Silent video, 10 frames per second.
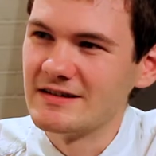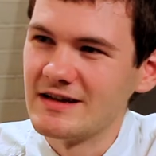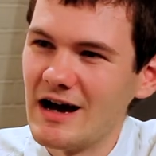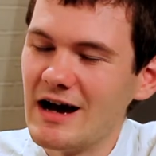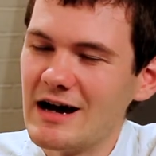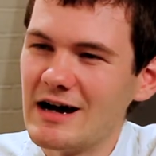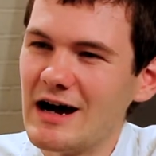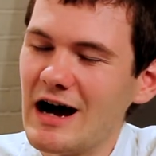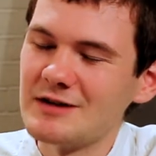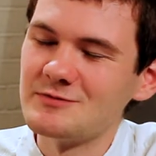
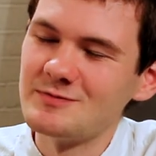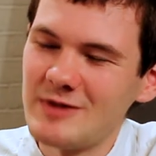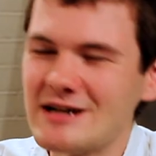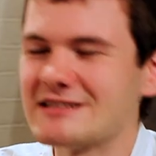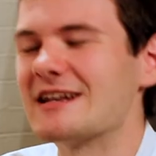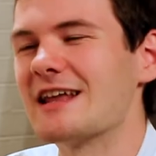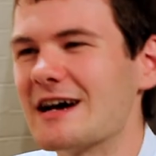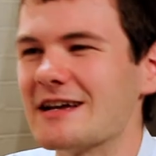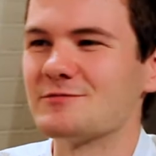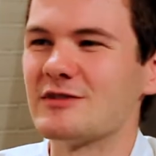I
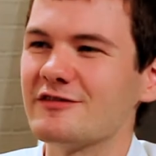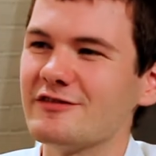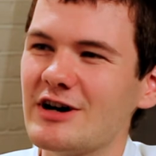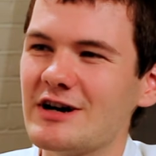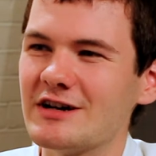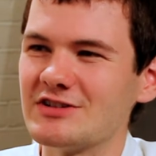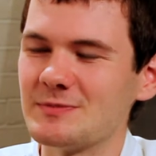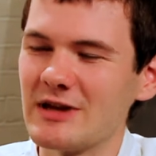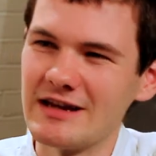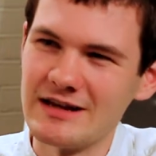personally prefer to
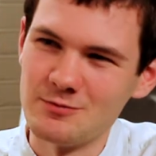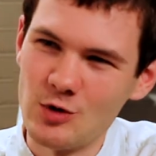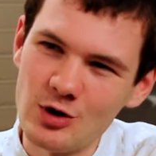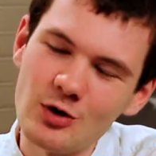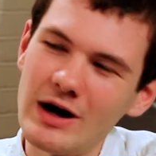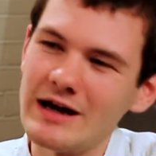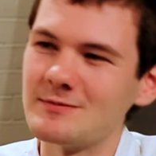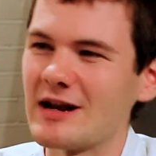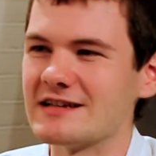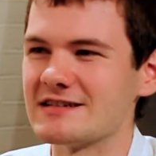be in more quiet
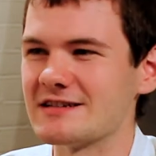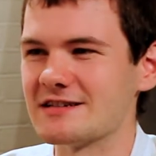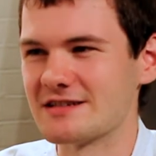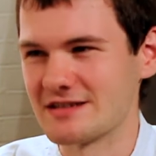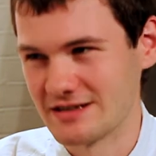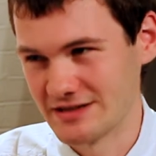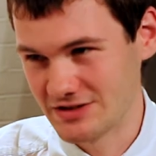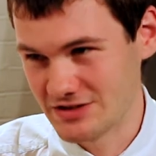places and